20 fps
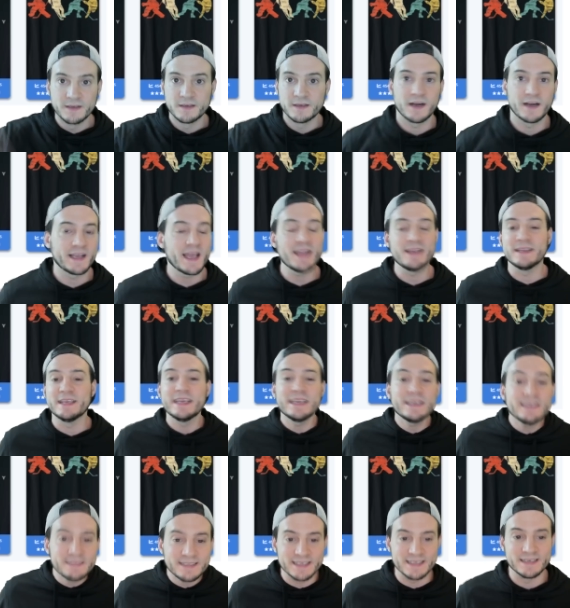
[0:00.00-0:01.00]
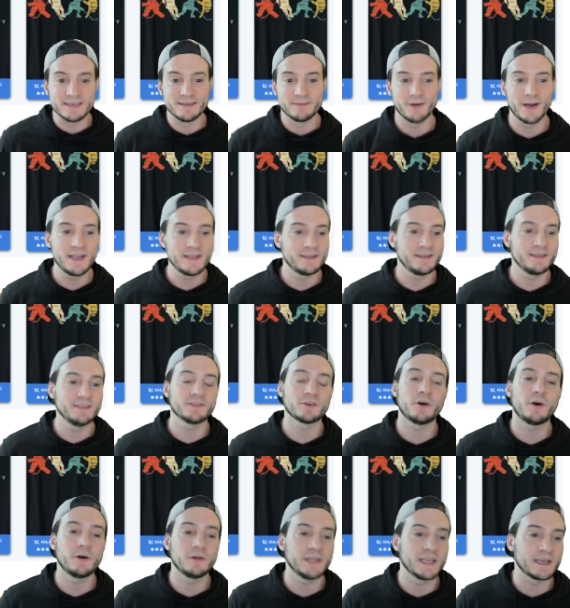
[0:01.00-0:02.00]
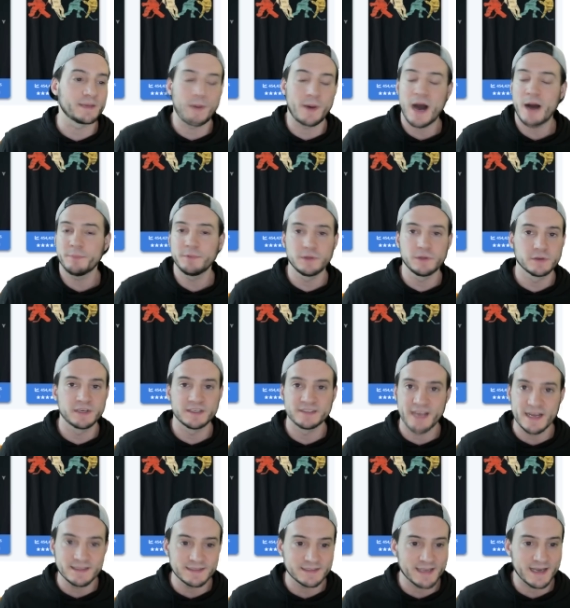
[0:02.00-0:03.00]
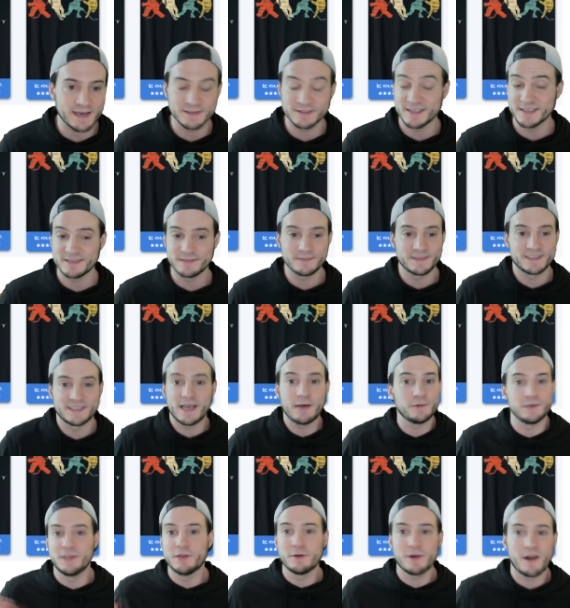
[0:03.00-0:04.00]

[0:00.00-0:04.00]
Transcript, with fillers: Again, easy, right? These are all like popular design styles that sell year